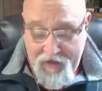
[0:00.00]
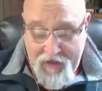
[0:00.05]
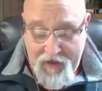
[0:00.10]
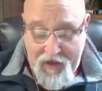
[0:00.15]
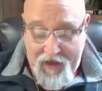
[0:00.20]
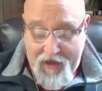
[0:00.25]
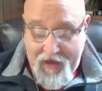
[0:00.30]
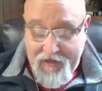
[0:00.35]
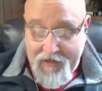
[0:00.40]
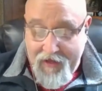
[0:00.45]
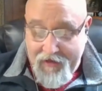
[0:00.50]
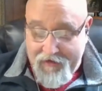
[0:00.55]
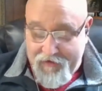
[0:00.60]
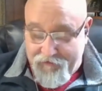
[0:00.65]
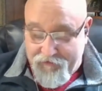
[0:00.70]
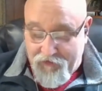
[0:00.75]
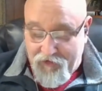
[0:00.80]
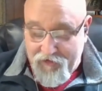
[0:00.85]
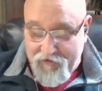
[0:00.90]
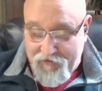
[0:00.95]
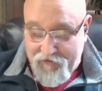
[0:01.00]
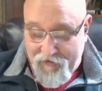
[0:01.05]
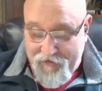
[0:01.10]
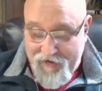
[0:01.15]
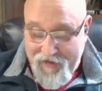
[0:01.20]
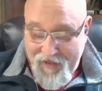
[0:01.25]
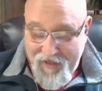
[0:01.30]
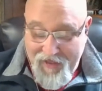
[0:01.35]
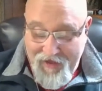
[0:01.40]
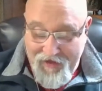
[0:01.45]
And the first one
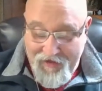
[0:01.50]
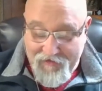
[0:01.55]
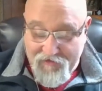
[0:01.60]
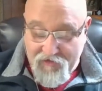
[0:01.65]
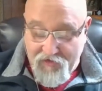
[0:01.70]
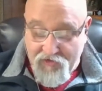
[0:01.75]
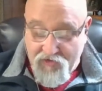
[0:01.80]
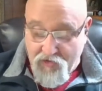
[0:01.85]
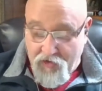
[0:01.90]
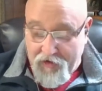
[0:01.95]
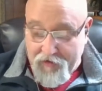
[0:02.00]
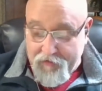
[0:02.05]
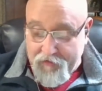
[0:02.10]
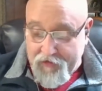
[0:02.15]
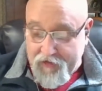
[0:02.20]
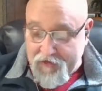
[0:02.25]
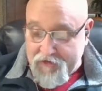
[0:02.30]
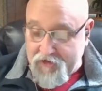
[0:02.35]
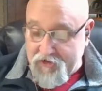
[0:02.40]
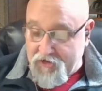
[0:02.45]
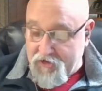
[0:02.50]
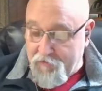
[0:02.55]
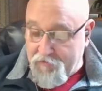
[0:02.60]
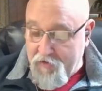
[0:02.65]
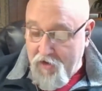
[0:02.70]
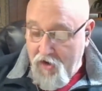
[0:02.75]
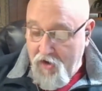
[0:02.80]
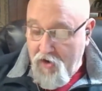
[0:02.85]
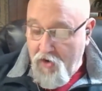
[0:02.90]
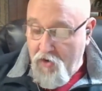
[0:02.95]
is Destroying Relationships,
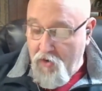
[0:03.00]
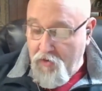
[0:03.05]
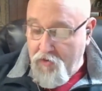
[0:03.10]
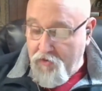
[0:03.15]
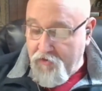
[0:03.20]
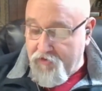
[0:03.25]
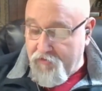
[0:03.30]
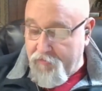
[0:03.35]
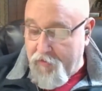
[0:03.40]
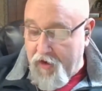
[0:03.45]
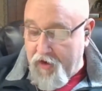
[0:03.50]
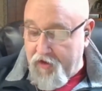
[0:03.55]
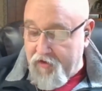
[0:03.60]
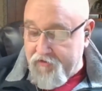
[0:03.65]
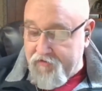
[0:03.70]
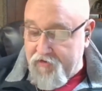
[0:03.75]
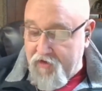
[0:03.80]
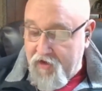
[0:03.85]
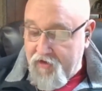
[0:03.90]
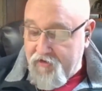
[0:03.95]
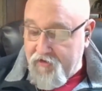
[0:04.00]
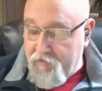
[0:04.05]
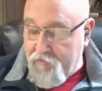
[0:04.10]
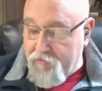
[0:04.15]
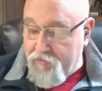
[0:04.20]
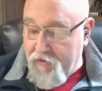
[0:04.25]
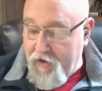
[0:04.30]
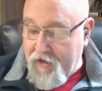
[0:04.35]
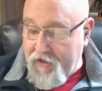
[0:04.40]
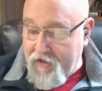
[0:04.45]
Hoodoo Spells to
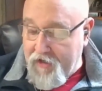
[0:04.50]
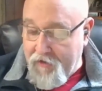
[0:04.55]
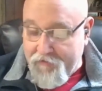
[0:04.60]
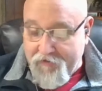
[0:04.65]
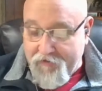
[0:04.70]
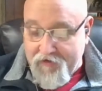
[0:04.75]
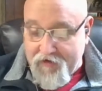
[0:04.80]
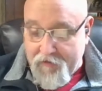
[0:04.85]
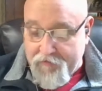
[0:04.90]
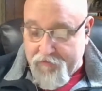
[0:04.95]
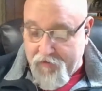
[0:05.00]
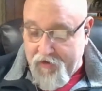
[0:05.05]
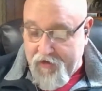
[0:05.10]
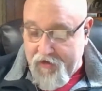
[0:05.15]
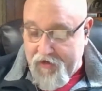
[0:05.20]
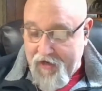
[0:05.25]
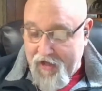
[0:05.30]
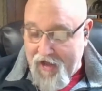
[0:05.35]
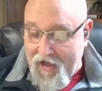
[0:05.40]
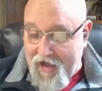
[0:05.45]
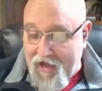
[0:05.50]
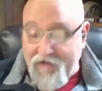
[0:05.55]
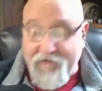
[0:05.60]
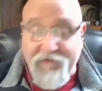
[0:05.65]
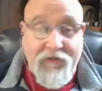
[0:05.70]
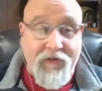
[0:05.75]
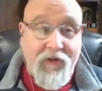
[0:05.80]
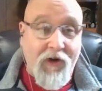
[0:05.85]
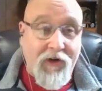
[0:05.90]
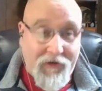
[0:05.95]
Break Up, Separate,
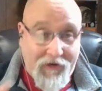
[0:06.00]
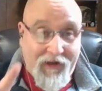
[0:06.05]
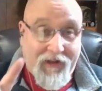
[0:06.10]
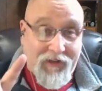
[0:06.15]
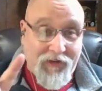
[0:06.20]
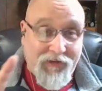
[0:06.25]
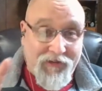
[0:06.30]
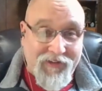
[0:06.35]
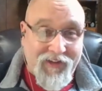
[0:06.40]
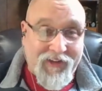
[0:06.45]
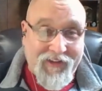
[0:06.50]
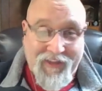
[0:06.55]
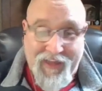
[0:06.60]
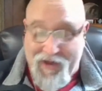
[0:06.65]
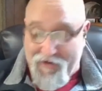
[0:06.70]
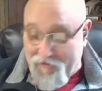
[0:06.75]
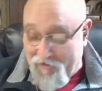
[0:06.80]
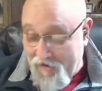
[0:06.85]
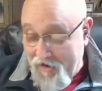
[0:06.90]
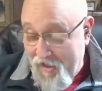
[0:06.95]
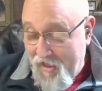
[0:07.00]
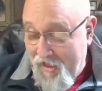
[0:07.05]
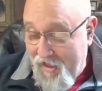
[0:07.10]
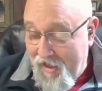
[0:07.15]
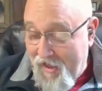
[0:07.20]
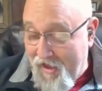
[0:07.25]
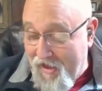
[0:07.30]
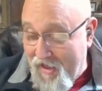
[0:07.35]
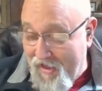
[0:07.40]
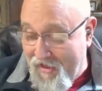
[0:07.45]
Hotfoot. I always like that one.
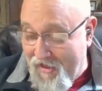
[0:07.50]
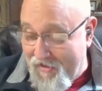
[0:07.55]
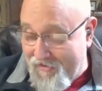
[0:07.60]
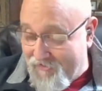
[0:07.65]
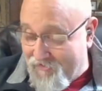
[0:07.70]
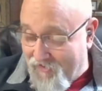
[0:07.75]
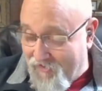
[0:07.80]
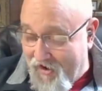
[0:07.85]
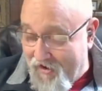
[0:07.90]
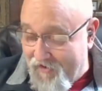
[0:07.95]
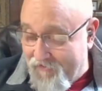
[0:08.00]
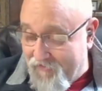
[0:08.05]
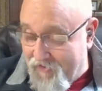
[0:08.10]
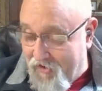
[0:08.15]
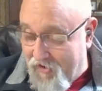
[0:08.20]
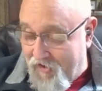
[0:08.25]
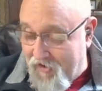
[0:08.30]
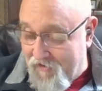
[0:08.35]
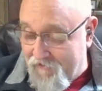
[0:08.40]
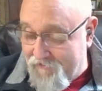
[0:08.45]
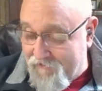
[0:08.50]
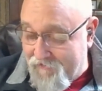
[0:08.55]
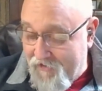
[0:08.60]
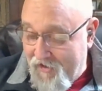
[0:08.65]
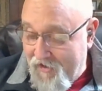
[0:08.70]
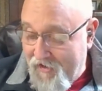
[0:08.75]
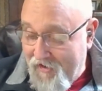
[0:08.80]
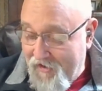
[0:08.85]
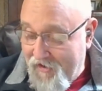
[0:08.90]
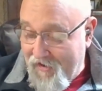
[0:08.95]
And Drive Off
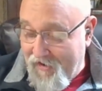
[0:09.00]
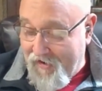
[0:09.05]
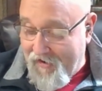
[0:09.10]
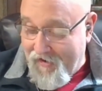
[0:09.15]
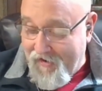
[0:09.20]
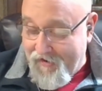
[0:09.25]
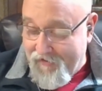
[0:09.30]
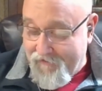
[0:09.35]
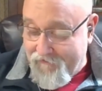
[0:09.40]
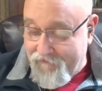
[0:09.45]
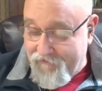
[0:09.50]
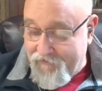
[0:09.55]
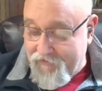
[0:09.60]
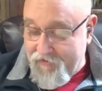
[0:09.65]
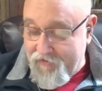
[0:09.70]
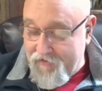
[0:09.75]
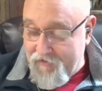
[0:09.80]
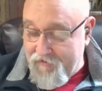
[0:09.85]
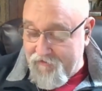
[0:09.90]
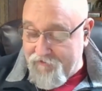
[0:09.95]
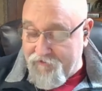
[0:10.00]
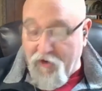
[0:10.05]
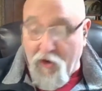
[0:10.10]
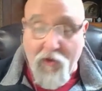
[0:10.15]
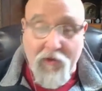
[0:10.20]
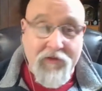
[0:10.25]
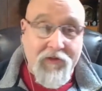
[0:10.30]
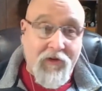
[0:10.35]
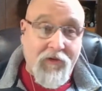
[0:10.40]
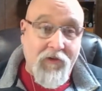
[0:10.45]

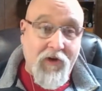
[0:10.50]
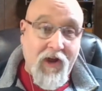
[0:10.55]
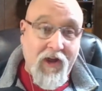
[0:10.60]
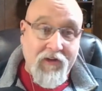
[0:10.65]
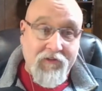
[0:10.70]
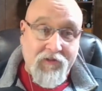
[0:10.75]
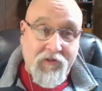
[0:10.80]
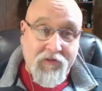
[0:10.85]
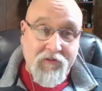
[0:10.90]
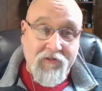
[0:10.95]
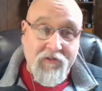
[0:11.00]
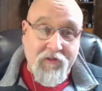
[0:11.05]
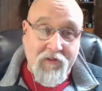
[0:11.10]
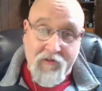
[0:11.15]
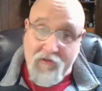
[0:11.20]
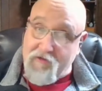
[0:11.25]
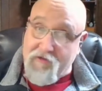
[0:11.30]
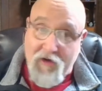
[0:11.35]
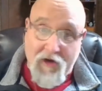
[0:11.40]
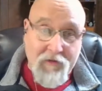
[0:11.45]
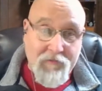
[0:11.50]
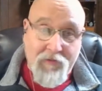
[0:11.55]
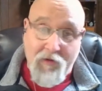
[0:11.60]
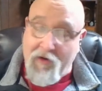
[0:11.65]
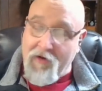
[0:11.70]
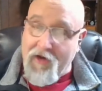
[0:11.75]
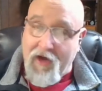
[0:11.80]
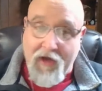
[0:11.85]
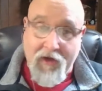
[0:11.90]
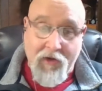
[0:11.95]
Foes and Rivals. Great
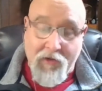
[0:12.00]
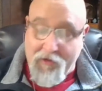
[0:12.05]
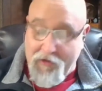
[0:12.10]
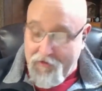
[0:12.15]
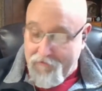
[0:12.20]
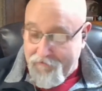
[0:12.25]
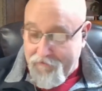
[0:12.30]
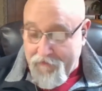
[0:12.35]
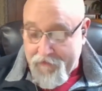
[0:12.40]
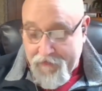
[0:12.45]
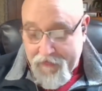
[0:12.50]
book. I own it.